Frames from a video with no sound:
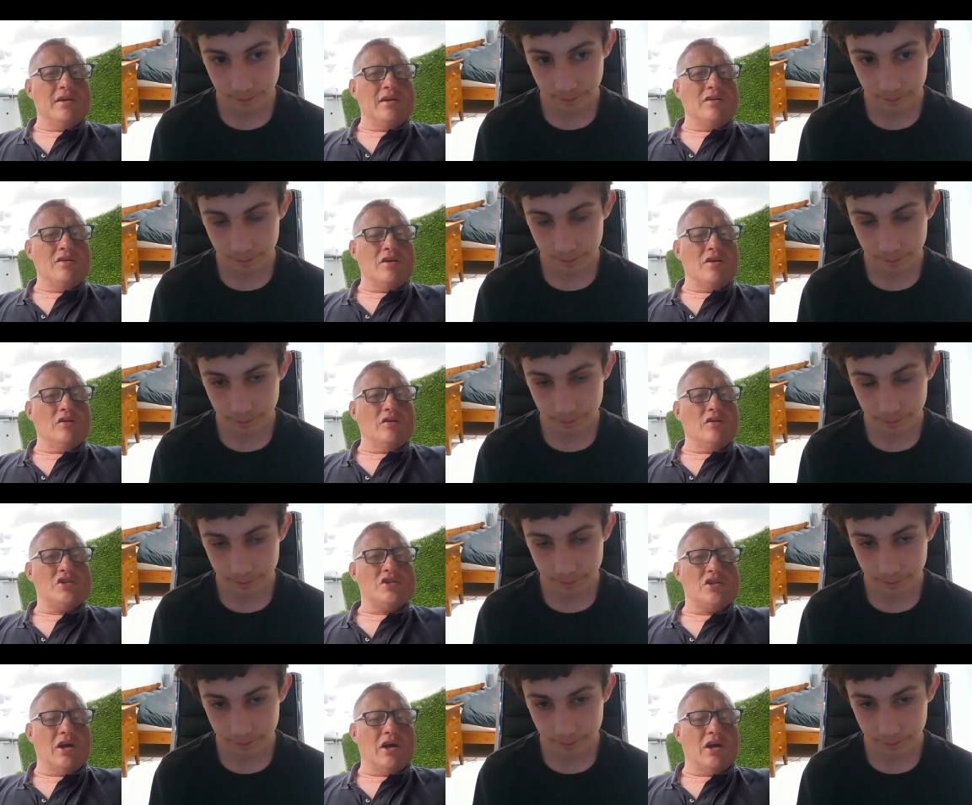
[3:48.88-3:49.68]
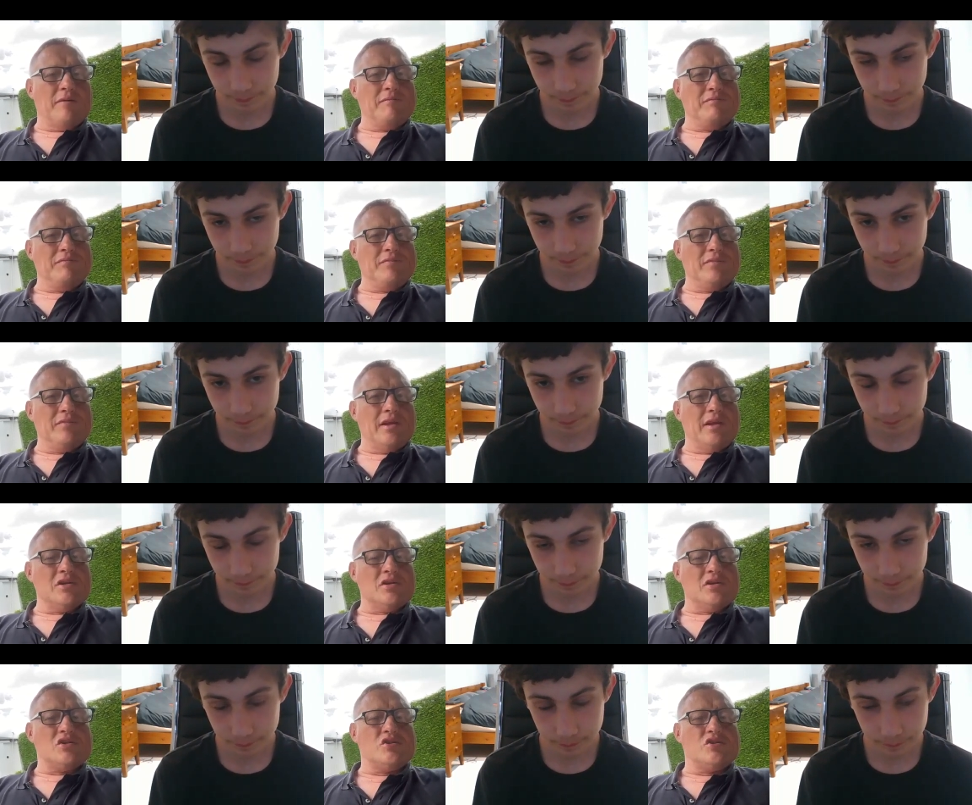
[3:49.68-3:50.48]
Speaker 1: non-stop.
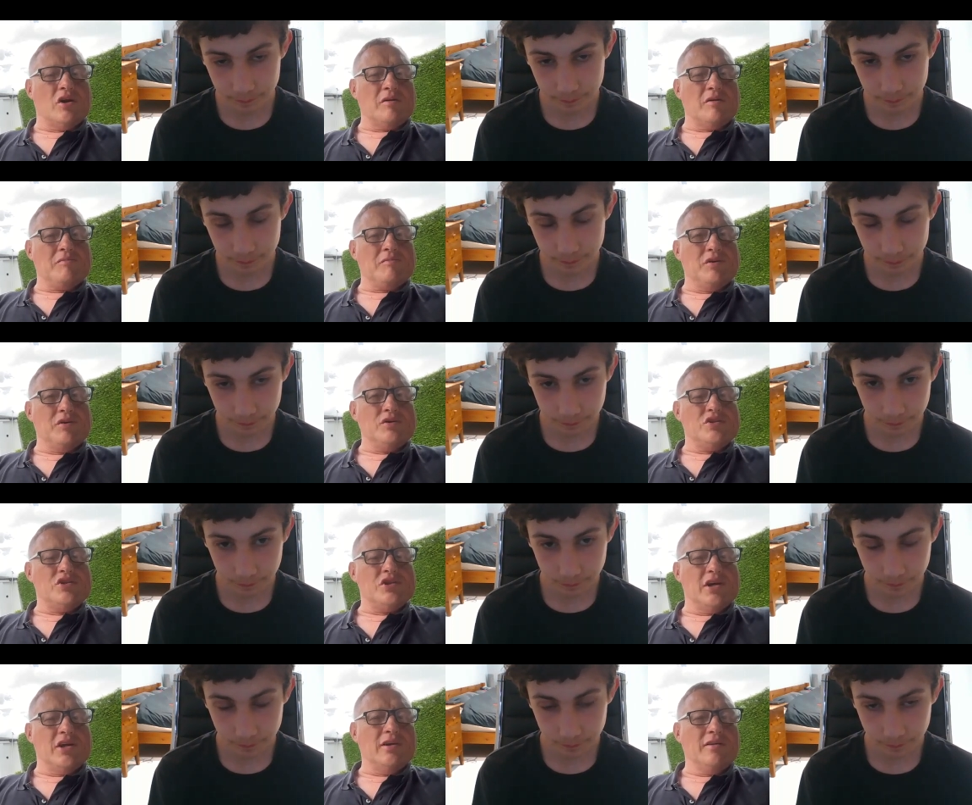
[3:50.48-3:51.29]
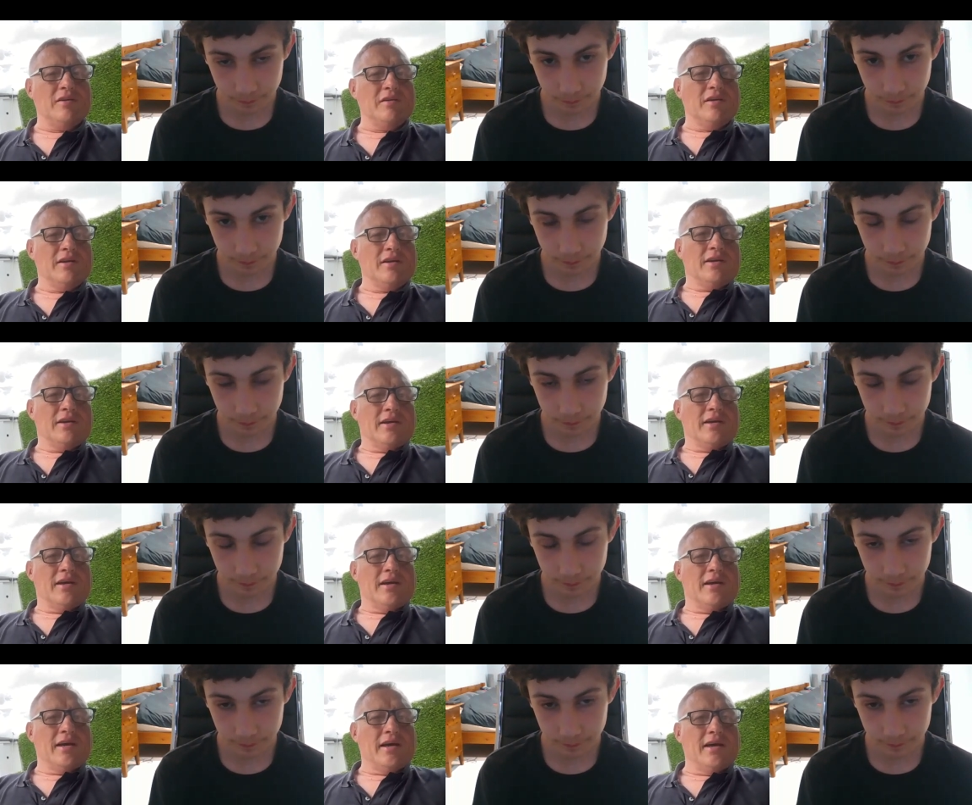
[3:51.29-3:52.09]
He's a strong puncher,
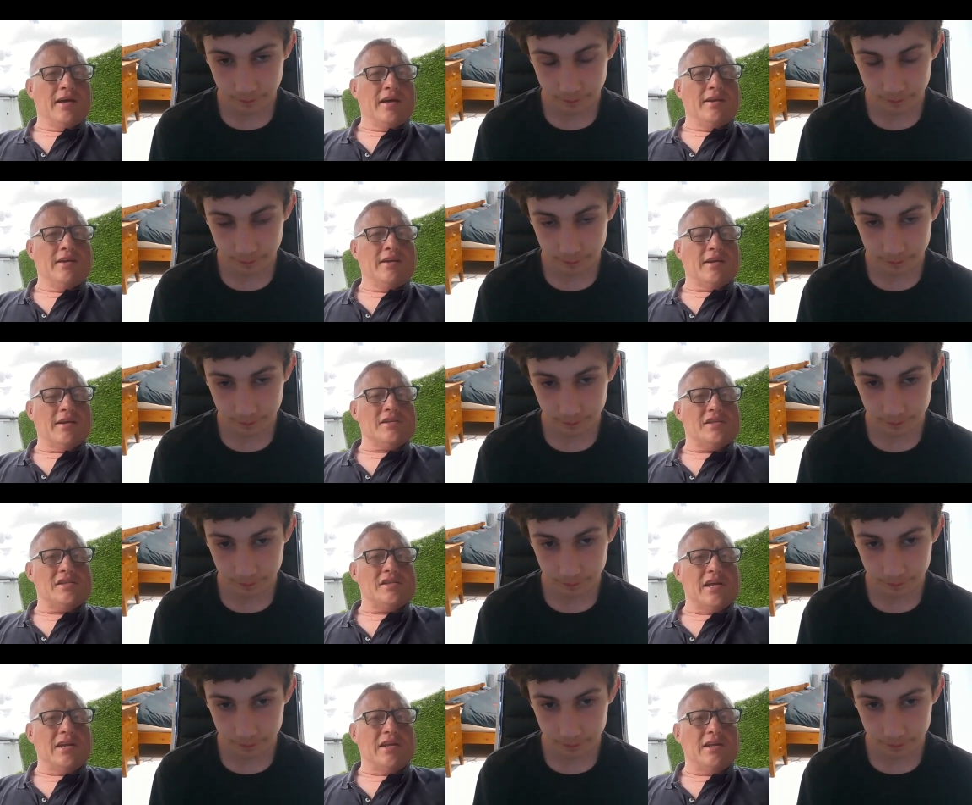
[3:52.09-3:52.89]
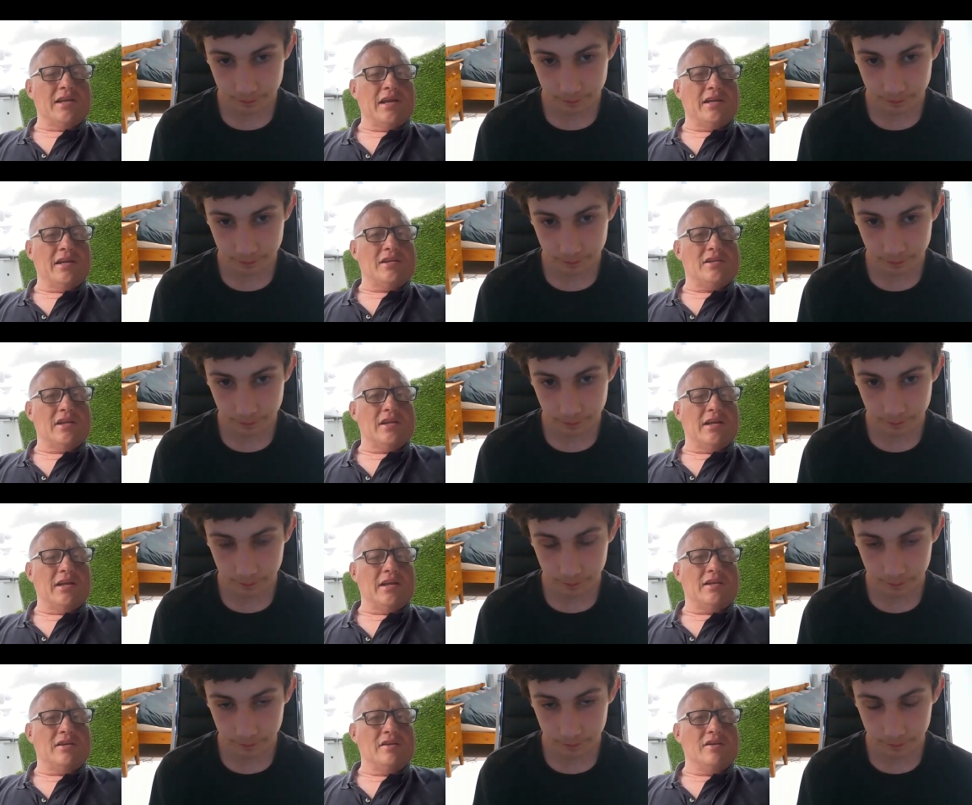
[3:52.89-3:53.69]
and as I said, he he,
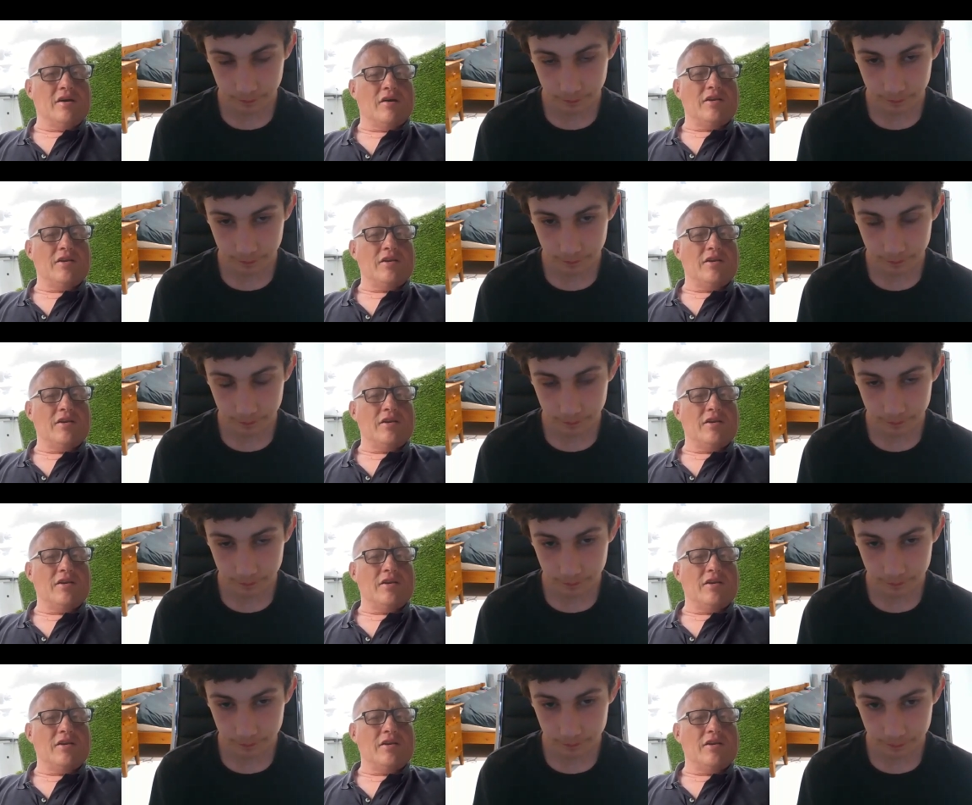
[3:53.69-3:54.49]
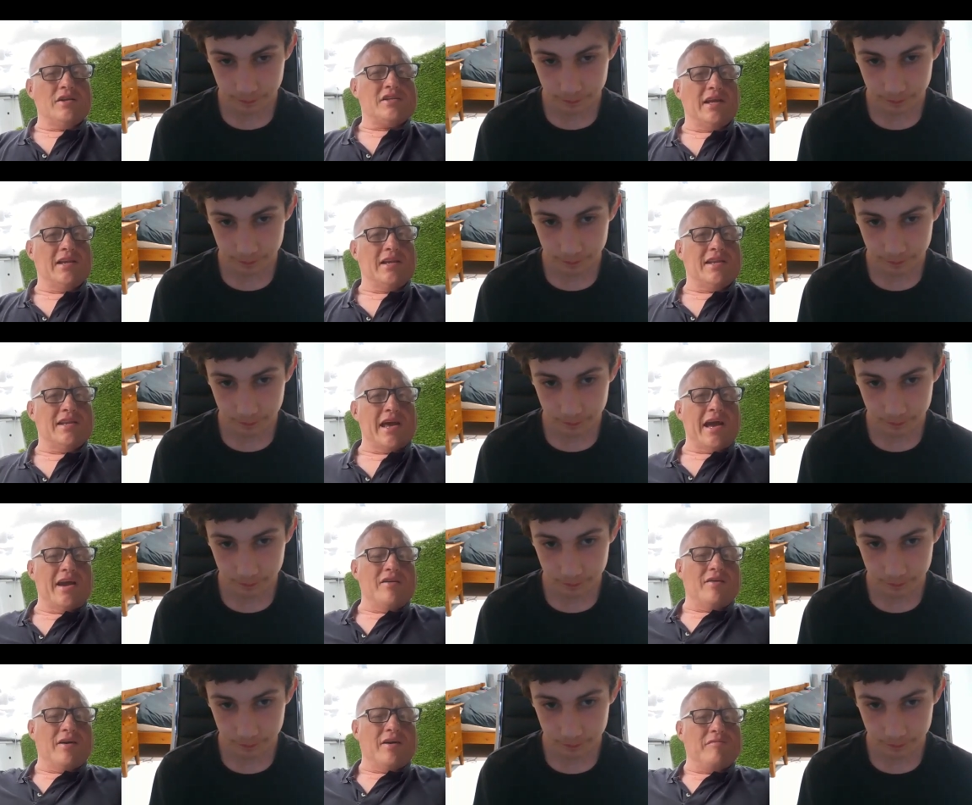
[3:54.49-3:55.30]
he knocked this kid
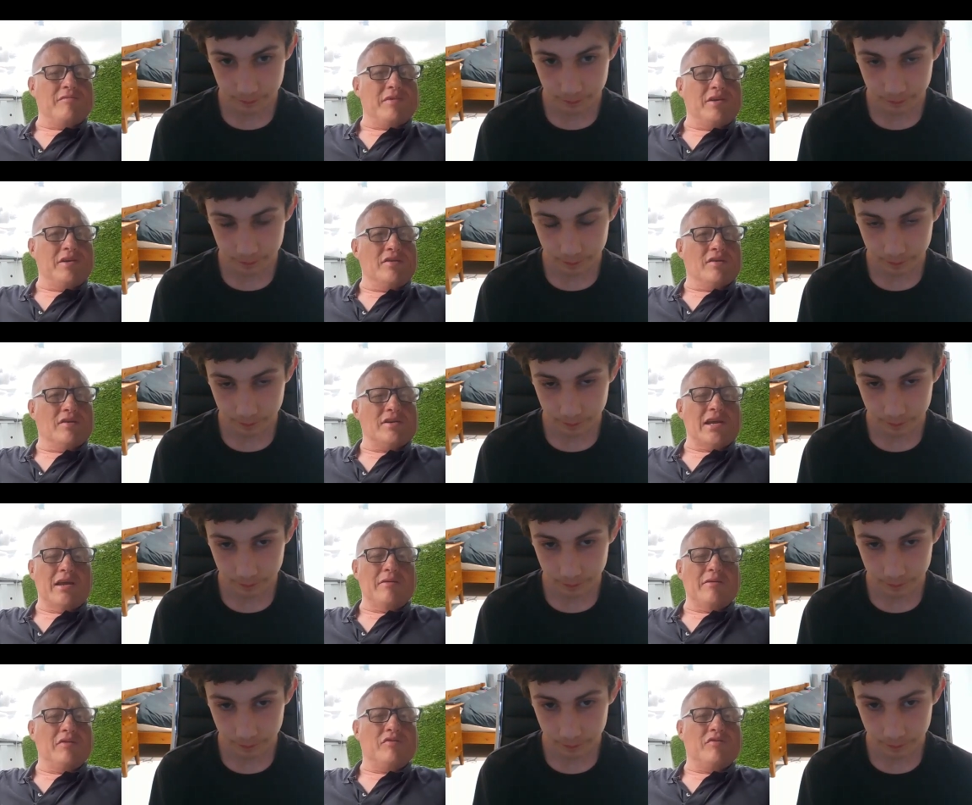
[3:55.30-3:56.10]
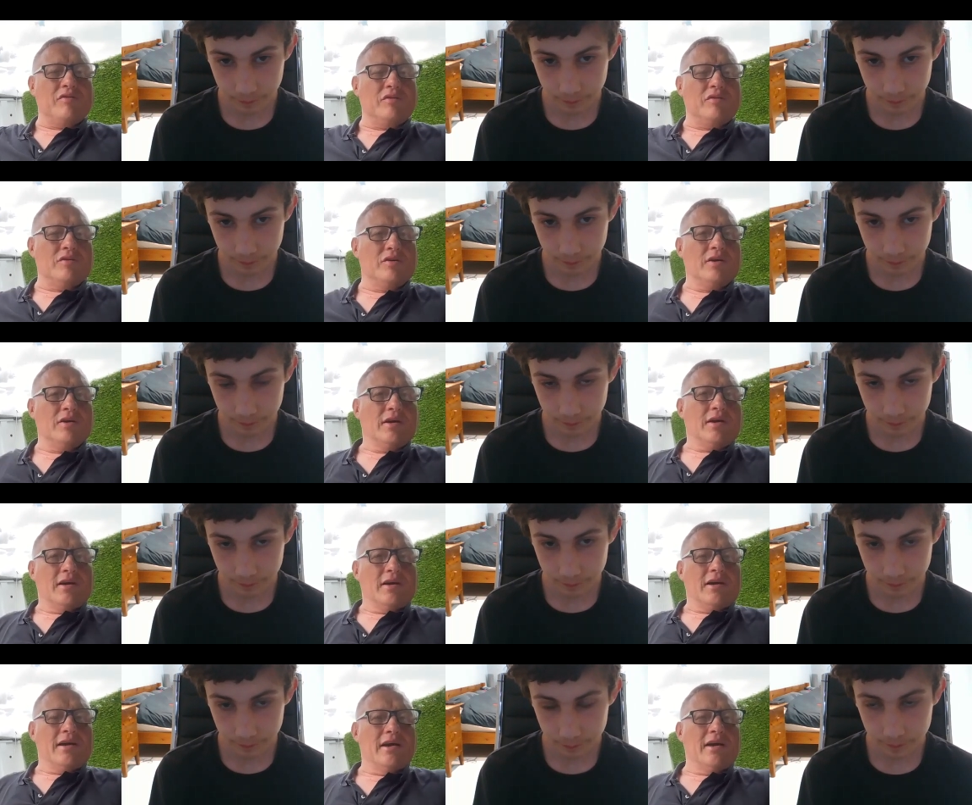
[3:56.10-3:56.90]
down who hadn't been knocked down before,
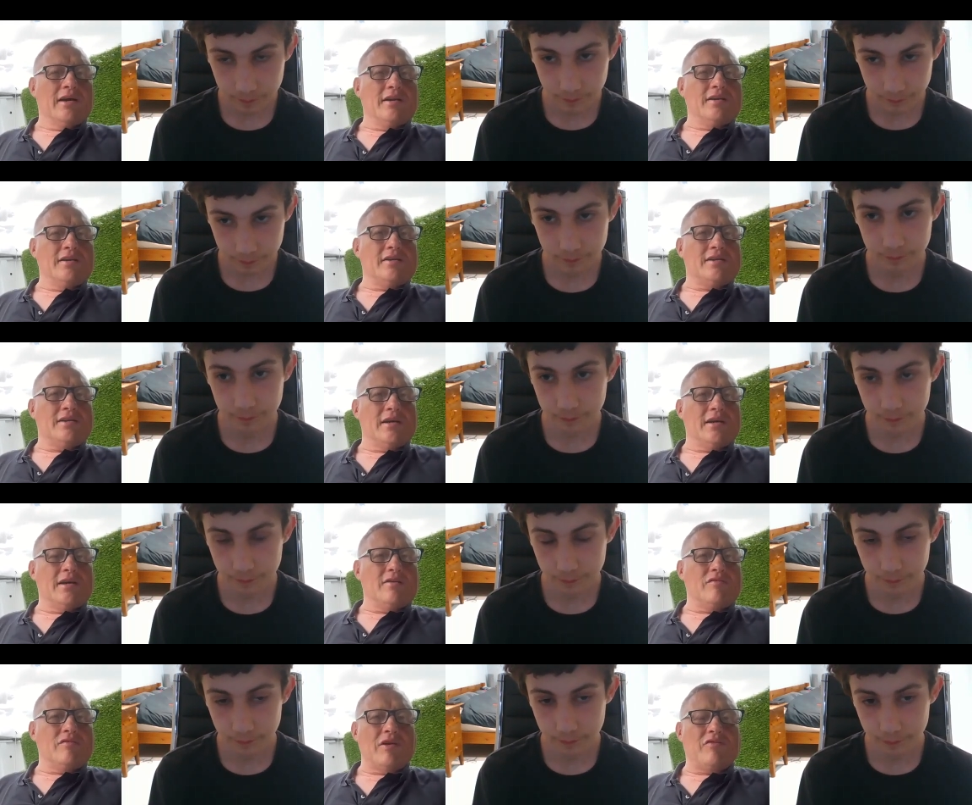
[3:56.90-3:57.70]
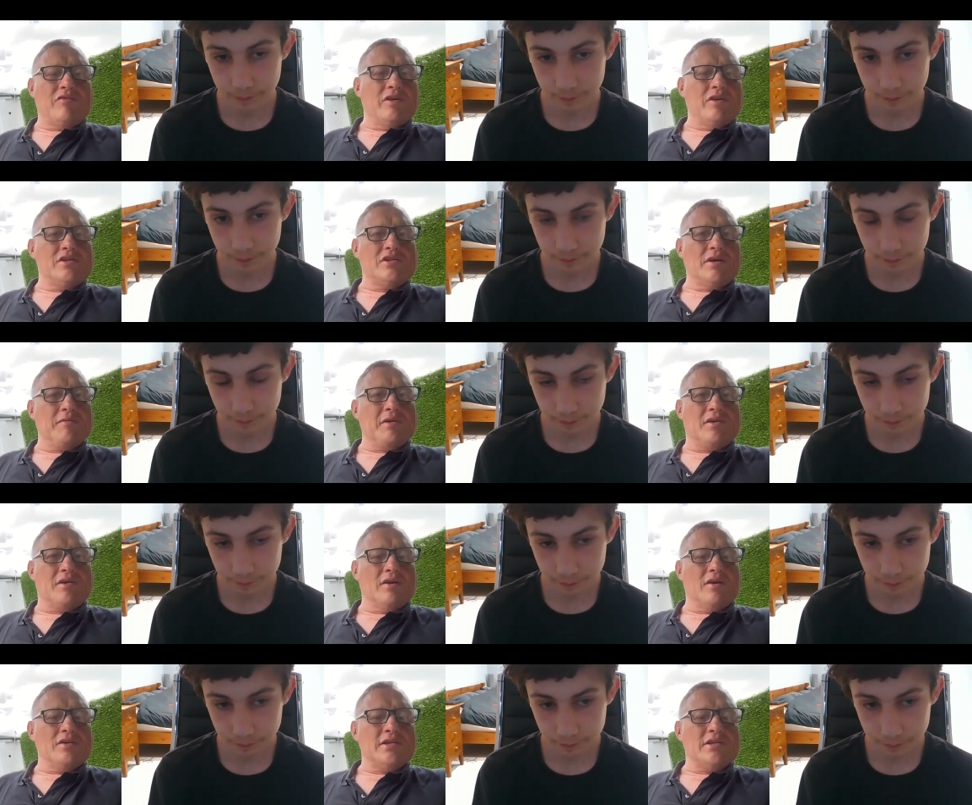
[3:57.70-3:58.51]
and uh, referee stopped the
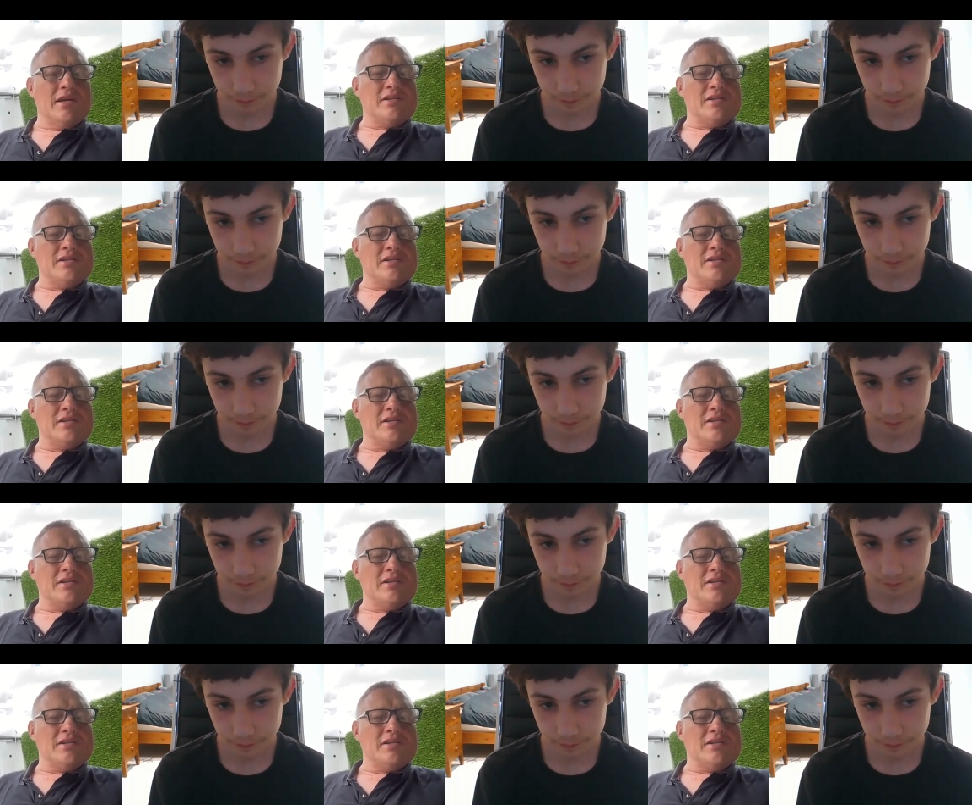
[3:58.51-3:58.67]
contest.